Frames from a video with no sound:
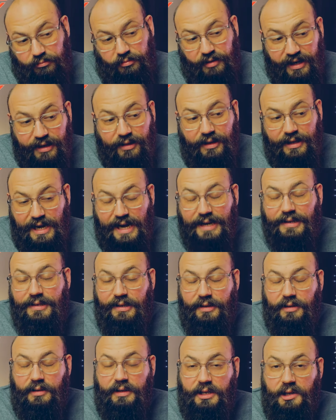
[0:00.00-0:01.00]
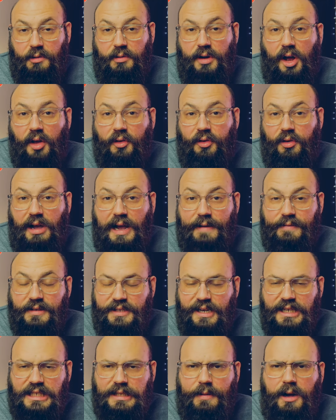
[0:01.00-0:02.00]
Really, ideally, you'd also have a
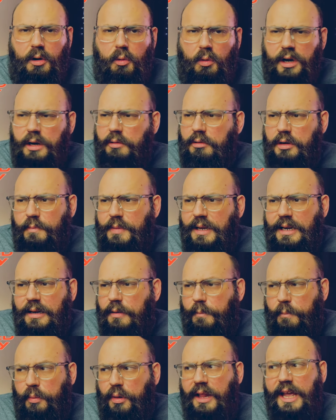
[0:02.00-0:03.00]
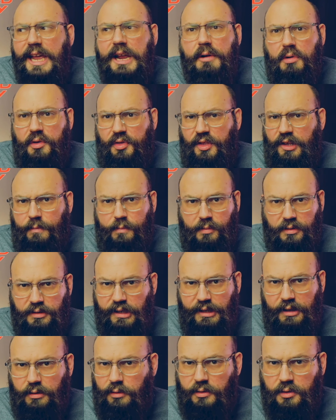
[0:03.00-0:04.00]
sense about what it would mean to play with this
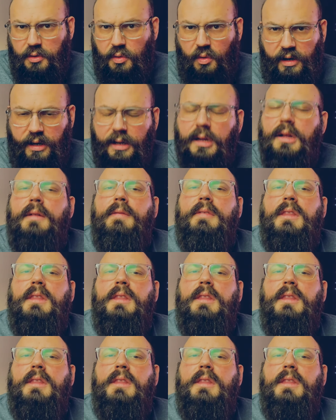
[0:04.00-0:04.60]
particular toy.